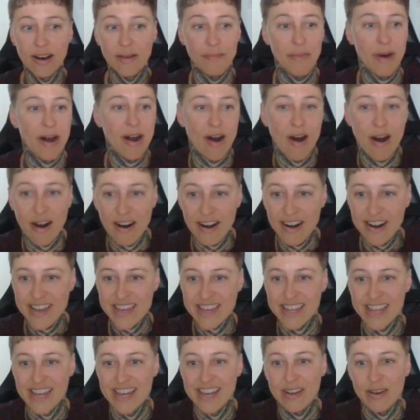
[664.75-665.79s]
my heart
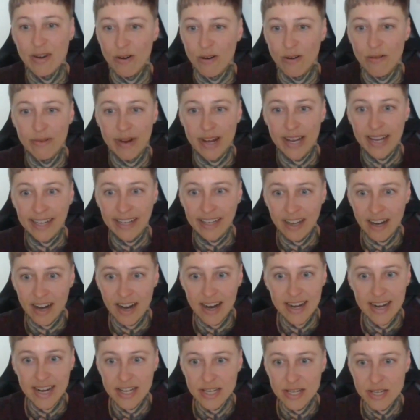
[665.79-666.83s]
is like, oh my
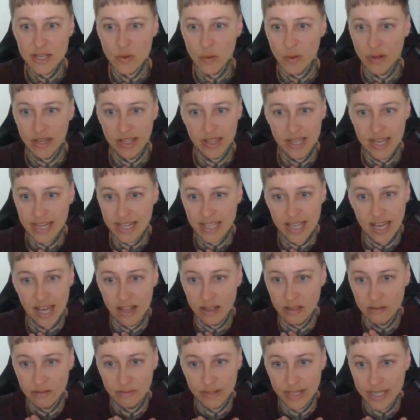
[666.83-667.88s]
god, I just want to like
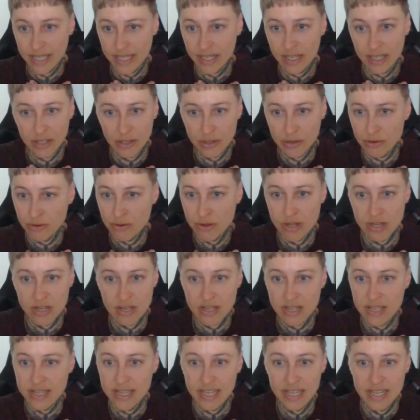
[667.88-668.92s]
tell him, like, you
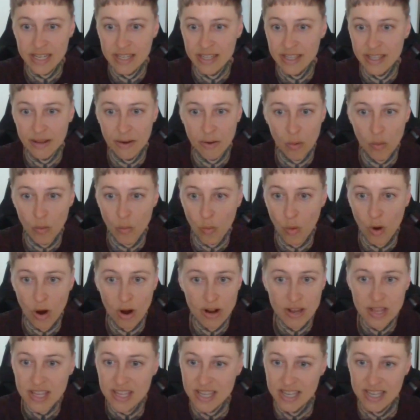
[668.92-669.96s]
just did the
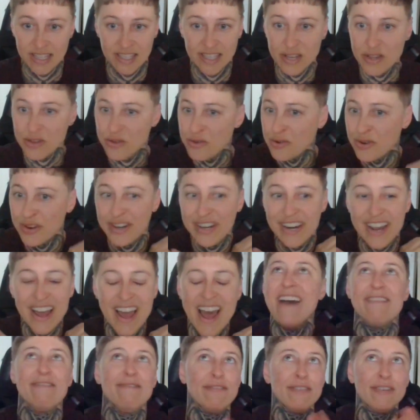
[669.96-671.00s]
worst thing that you could
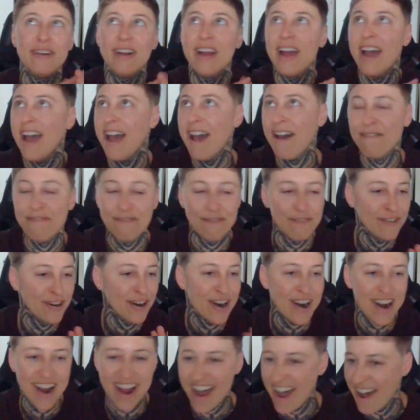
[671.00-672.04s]
ever
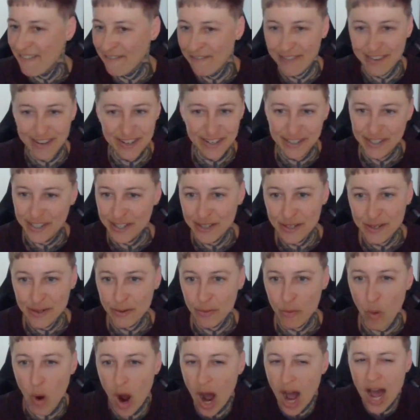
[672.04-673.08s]

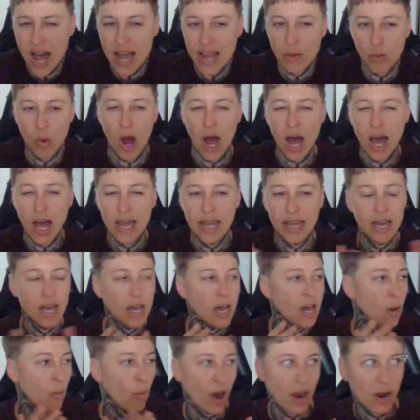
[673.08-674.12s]
do. Why
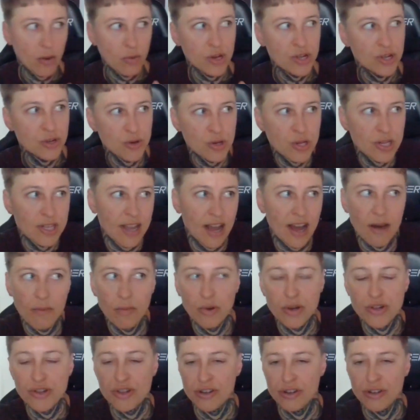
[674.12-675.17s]
would you stop
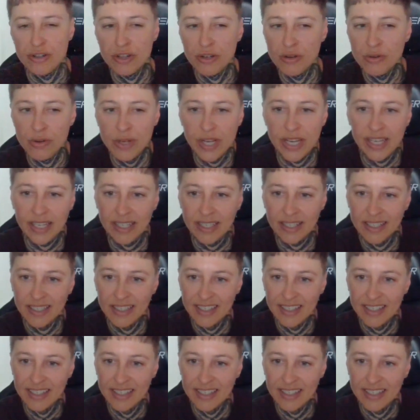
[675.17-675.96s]
what you're doing